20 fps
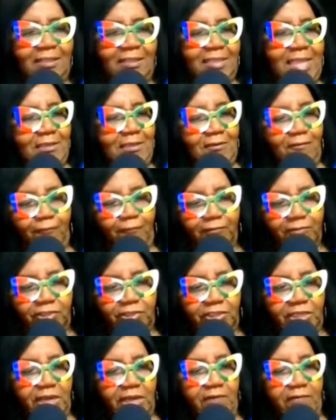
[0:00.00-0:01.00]
Thank you for
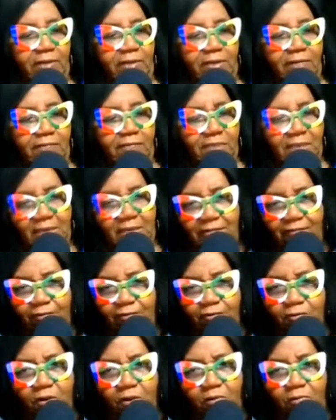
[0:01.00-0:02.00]
sharing. If
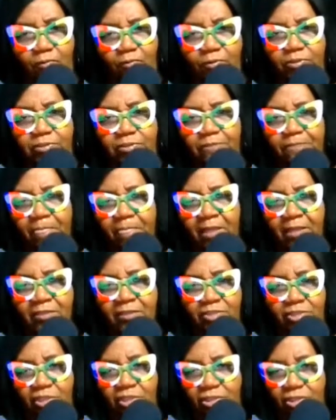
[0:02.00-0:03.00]
you all would
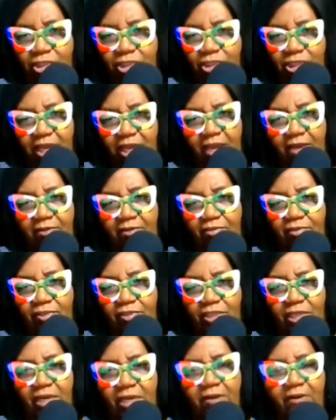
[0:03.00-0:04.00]
just share,
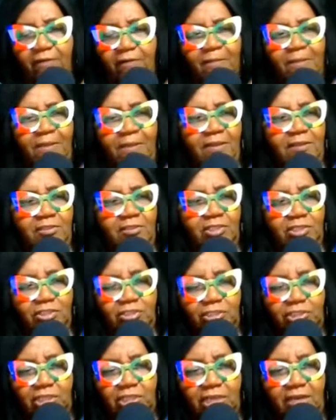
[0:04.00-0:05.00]
just
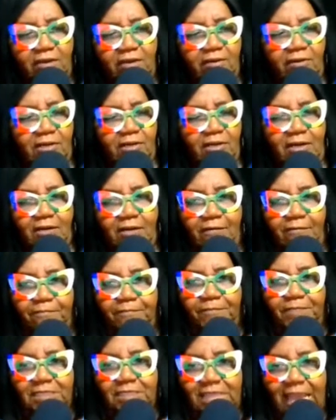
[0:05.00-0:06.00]
share,
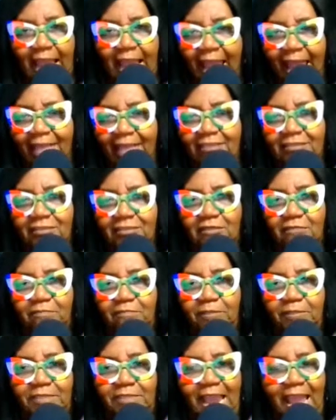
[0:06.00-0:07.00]
tag
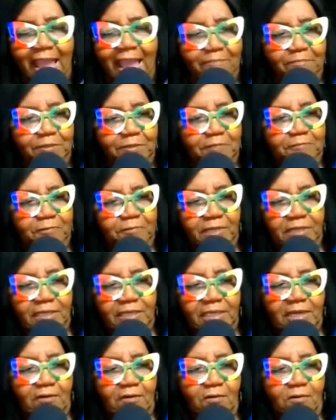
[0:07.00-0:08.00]
people to
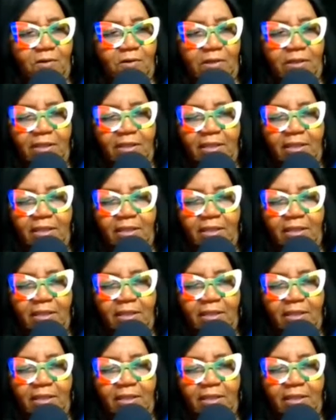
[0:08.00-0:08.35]
get on,